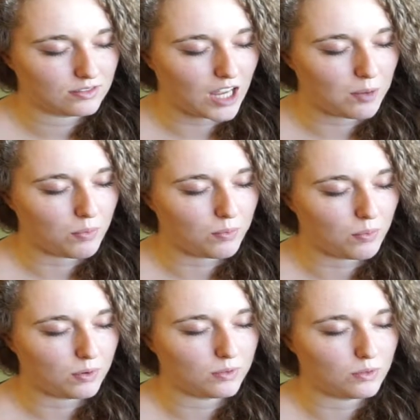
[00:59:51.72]
I'm
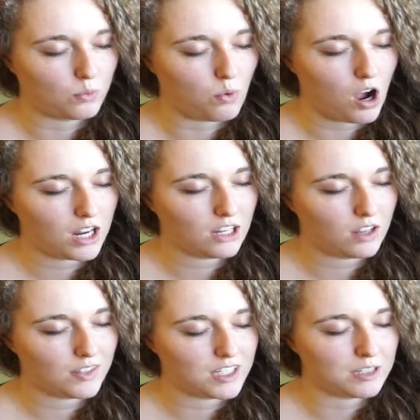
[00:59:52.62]
walking
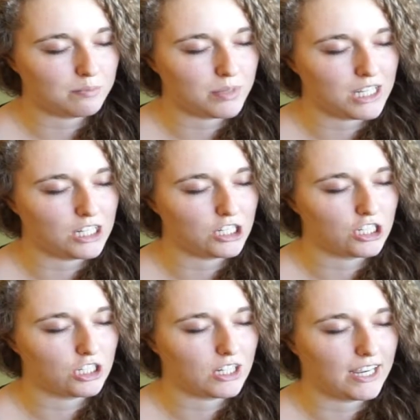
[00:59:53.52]
on this
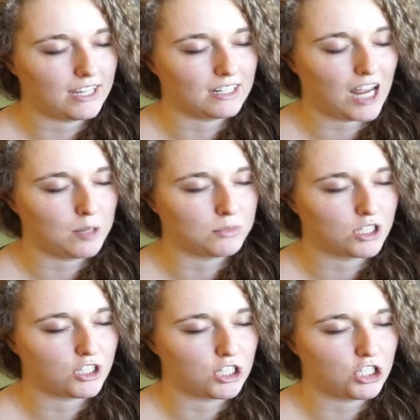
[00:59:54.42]
beach and I'm
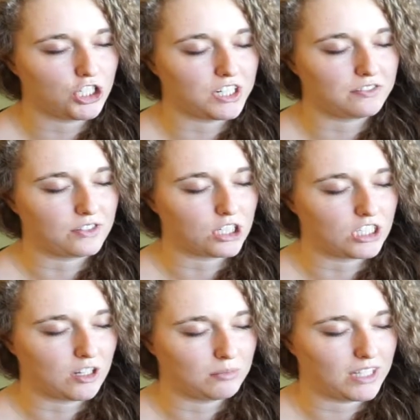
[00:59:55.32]
searching for
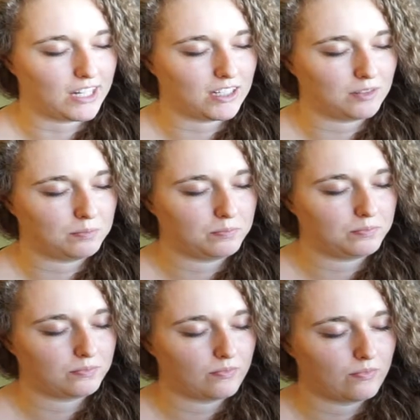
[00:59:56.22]
something.
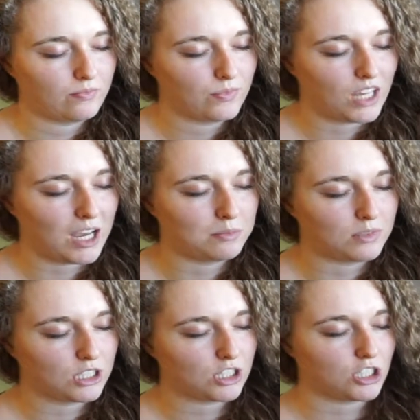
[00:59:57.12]

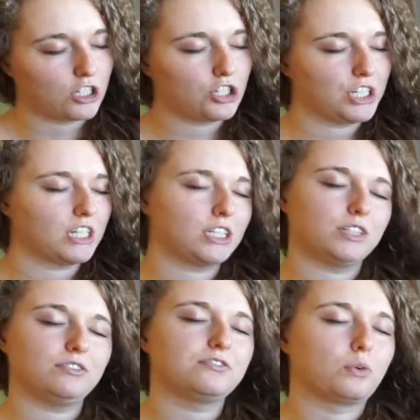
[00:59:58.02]
I'm
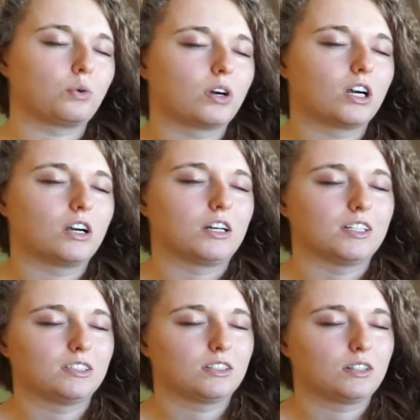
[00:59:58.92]
searching
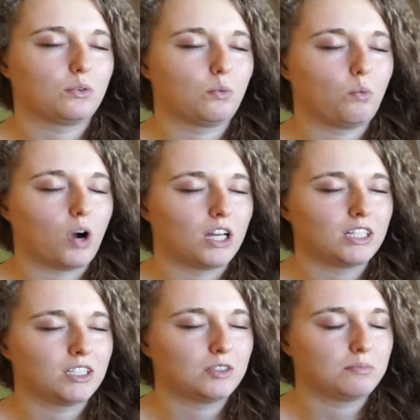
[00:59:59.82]
for
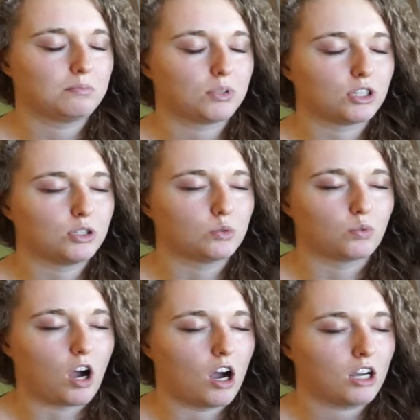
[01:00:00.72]
one blue
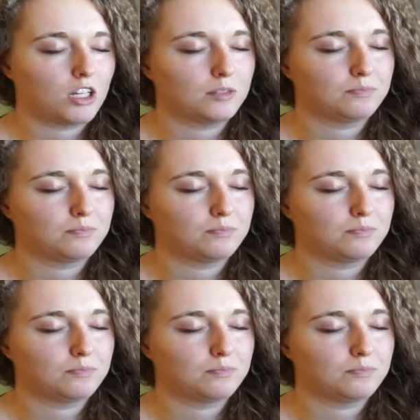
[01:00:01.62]
rock.